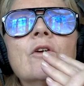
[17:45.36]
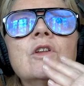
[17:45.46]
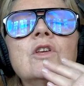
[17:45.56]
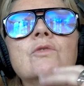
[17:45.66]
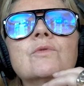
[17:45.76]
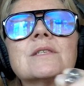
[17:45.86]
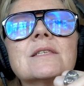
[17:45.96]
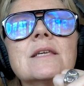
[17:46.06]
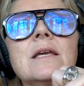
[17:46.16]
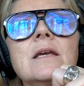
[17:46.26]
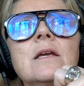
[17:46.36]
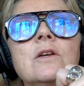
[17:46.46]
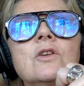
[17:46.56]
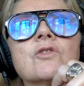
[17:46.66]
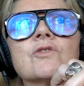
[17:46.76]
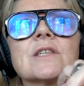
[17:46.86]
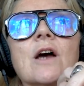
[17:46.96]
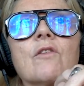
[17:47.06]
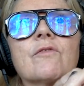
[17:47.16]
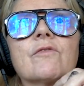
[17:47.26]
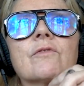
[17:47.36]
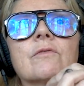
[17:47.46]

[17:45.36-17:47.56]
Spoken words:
do you see yourself?